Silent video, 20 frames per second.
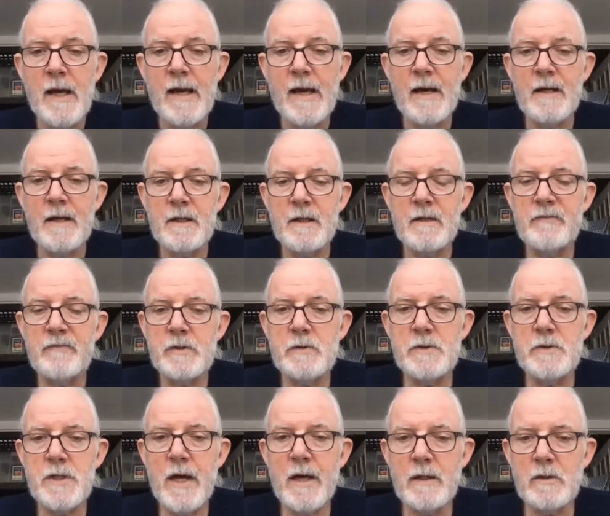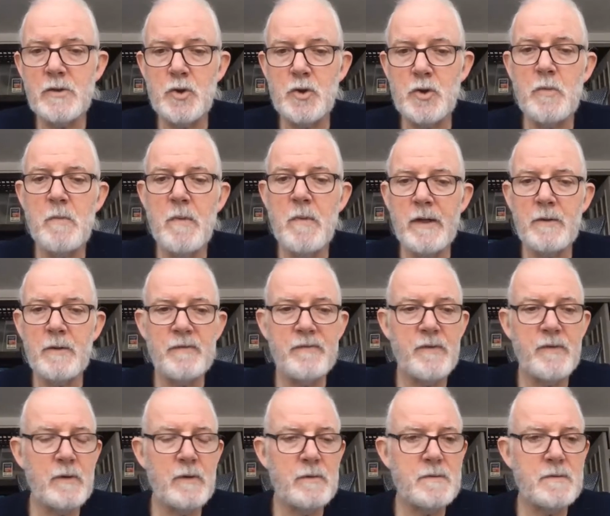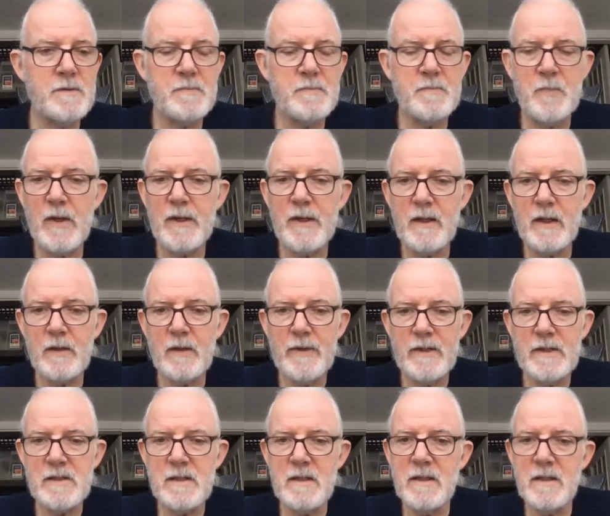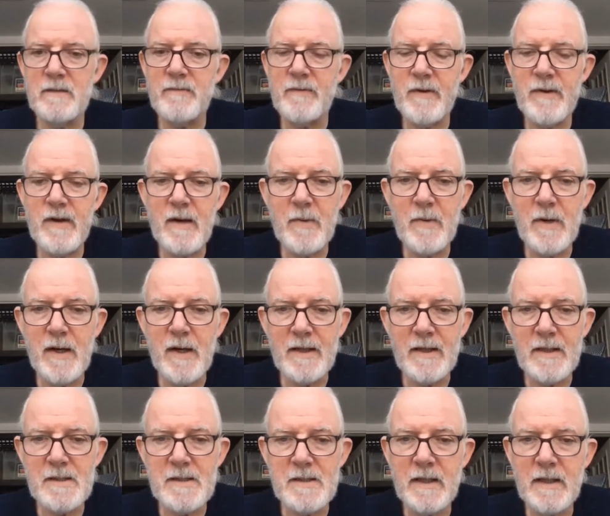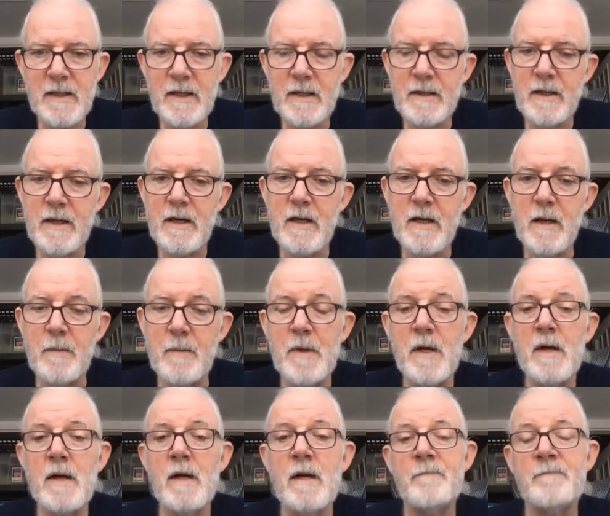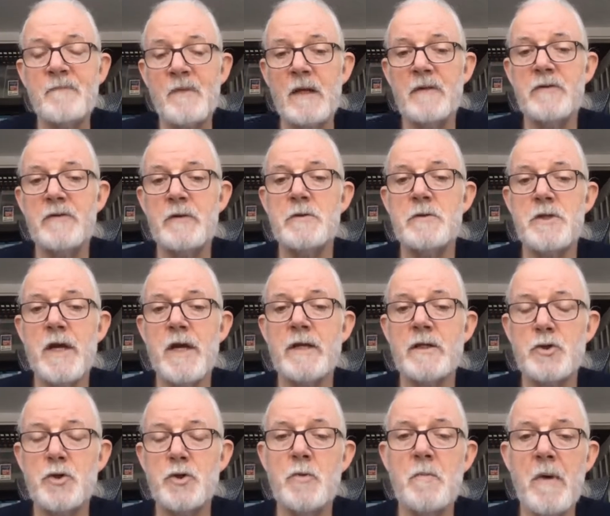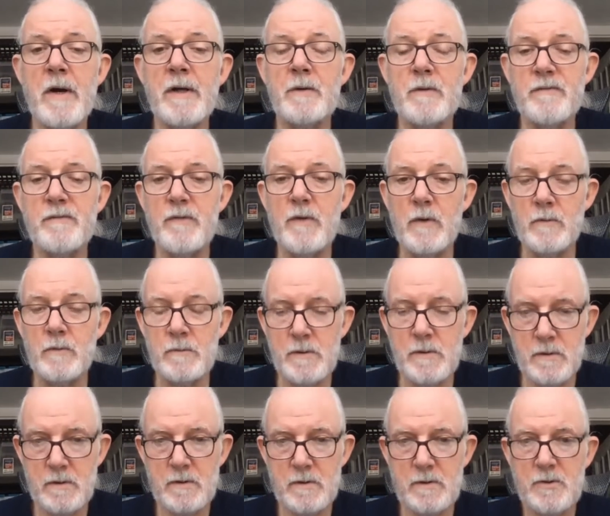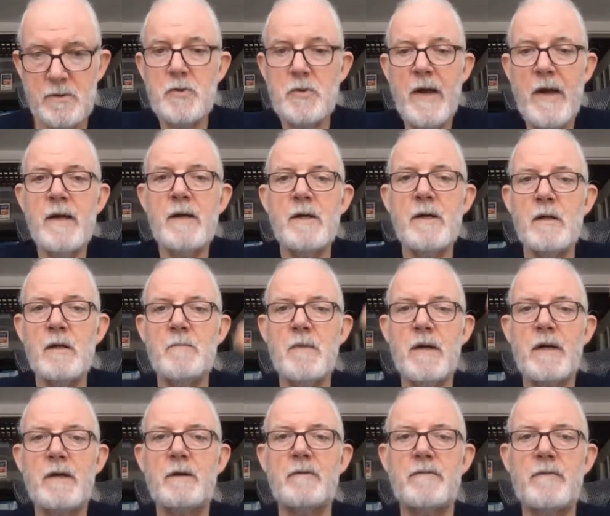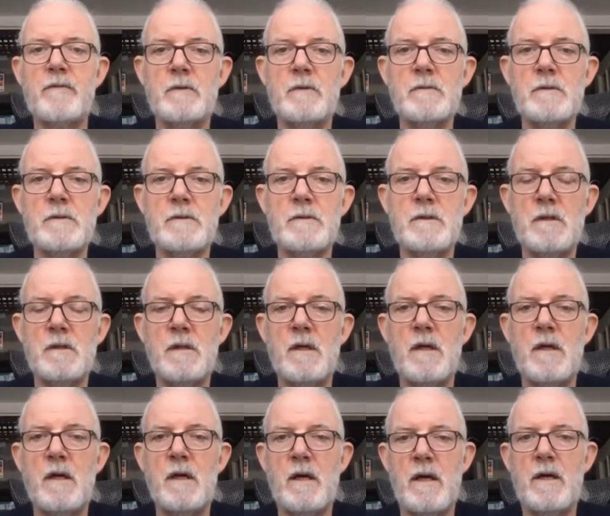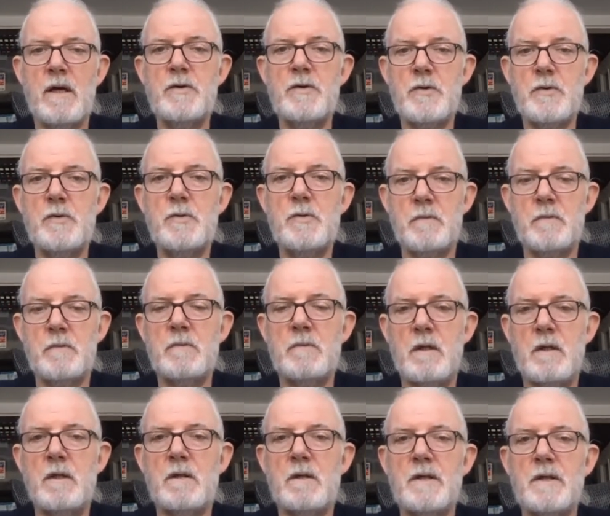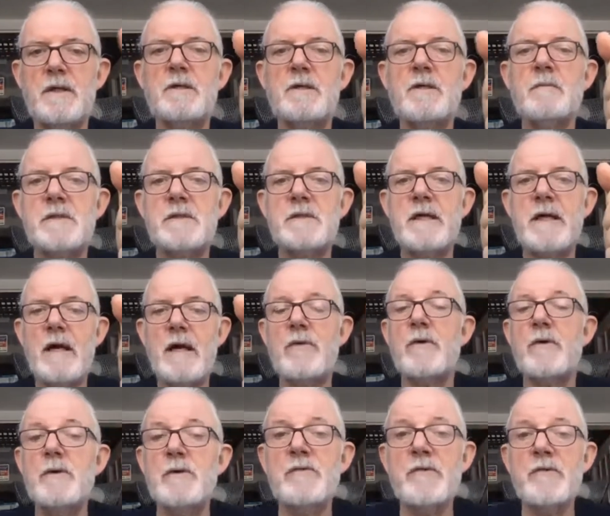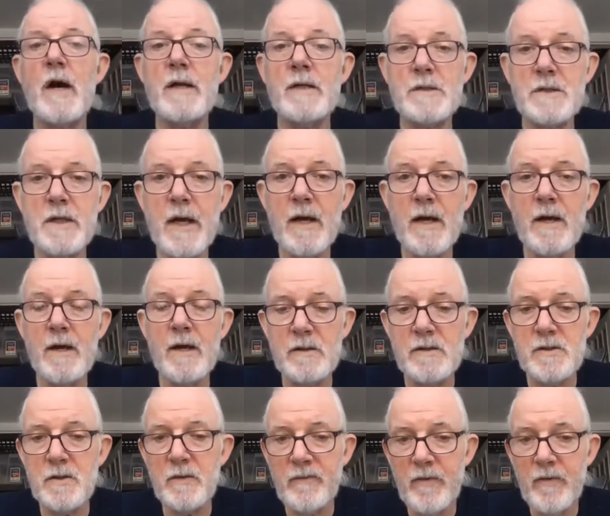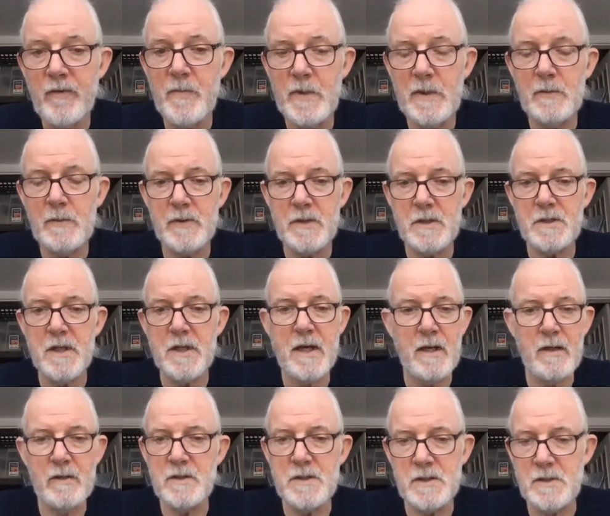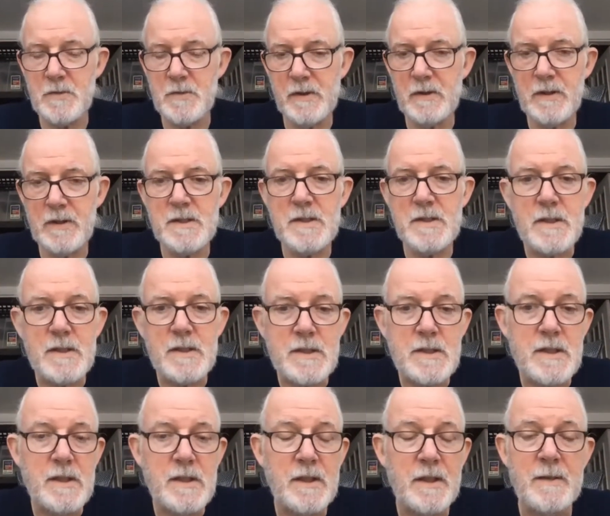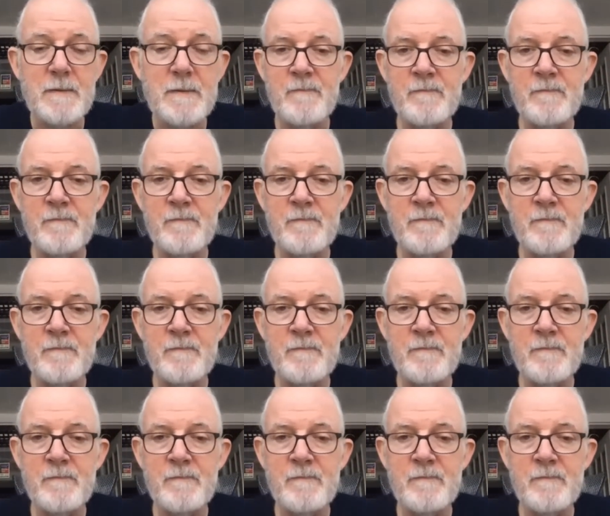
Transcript: And if you take two microphones, well, I got a great slide for that, but I guess I can't get it up. If you take two microphones, two handheld microphones, and you get them together and you've got a scanner. So for everybody with a scanner, this is real easy to see.